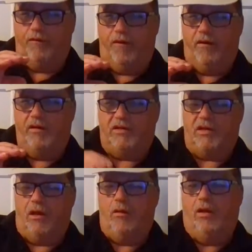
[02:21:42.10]
very
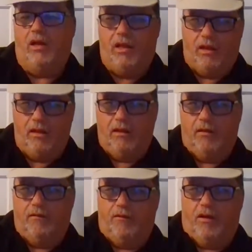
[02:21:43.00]
slowly
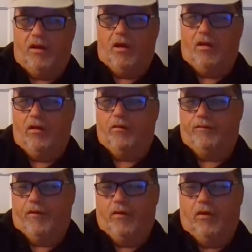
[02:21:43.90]
for
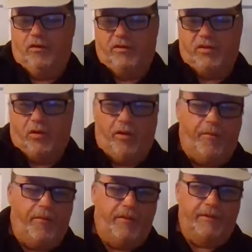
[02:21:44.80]
a long
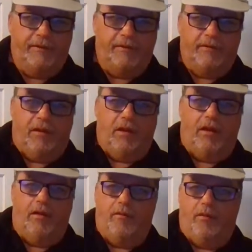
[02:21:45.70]
time,
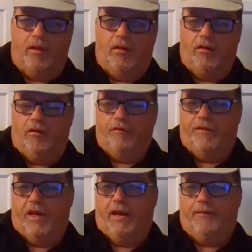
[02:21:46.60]
and I love
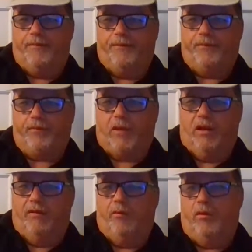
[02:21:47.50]
that,
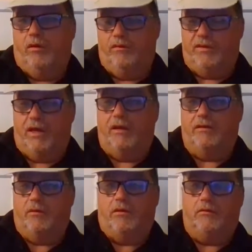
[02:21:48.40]
and everyone loves that
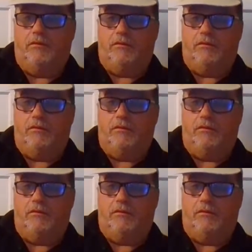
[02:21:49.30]
as well.